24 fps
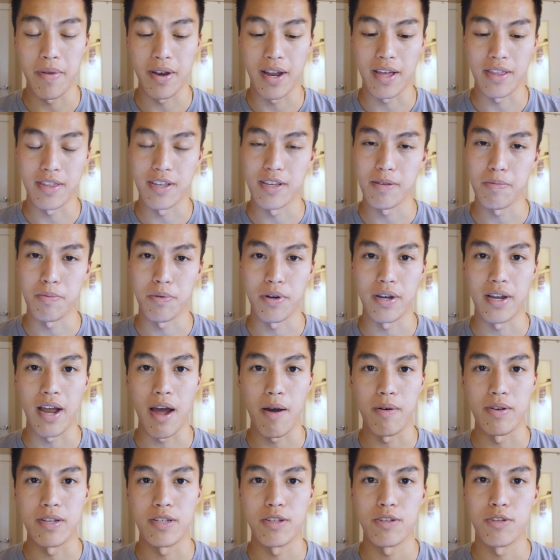And at this point,
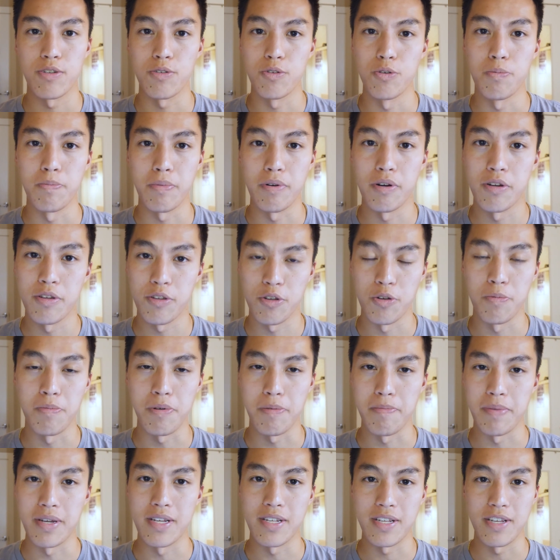I was super,
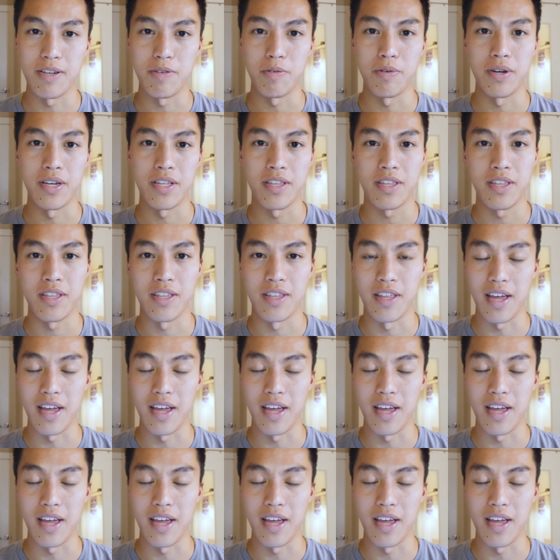super busy with